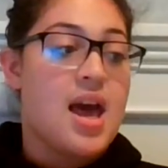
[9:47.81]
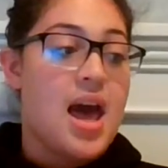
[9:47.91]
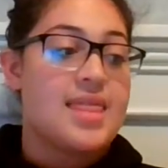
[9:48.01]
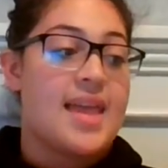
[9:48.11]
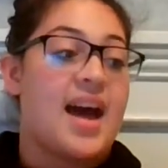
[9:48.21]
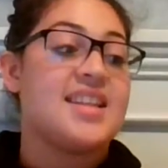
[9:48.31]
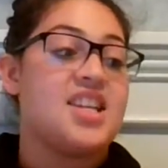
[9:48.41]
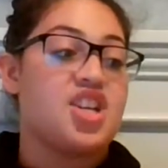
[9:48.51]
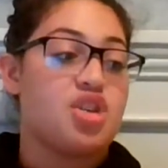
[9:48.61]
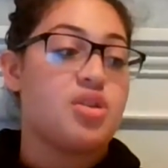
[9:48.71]
and that
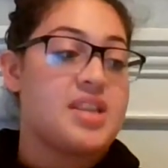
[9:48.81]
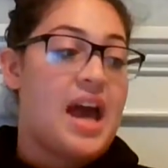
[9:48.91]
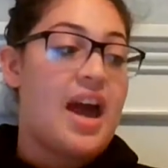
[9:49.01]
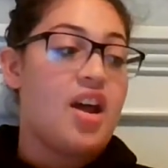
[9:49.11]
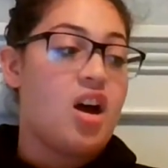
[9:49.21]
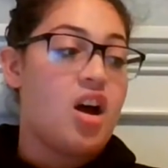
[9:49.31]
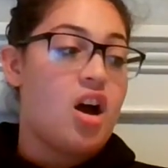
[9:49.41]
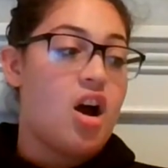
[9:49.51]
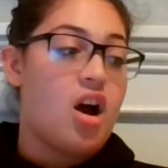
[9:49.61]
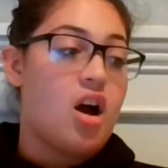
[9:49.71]
additional data
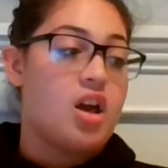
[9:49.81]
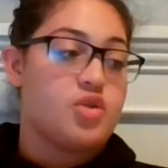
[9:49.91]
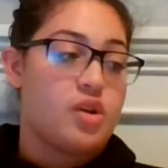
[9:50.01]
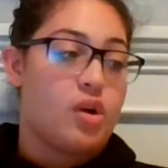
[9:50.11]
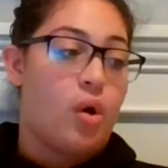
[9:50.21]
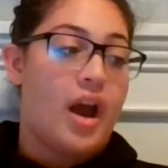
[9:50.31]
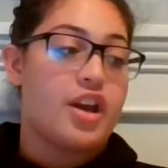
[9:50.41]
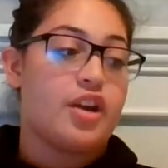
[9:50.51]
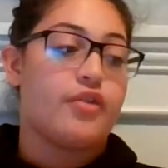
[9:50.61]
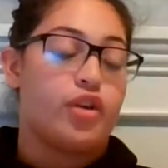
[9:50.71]
is
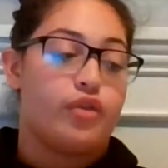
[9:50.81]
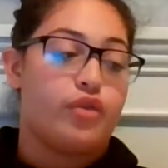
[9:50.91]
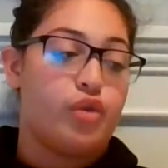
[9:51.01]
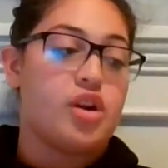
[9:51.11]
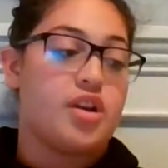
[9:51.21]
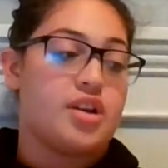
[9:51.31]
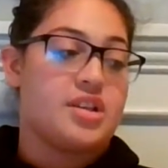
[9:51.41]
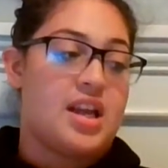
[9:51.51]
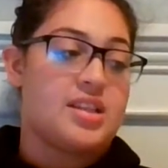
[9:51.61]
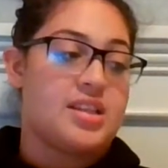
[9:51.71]
required for a fuller
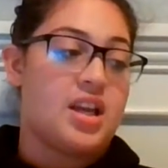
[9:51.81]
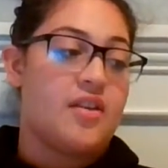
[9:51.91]
understanding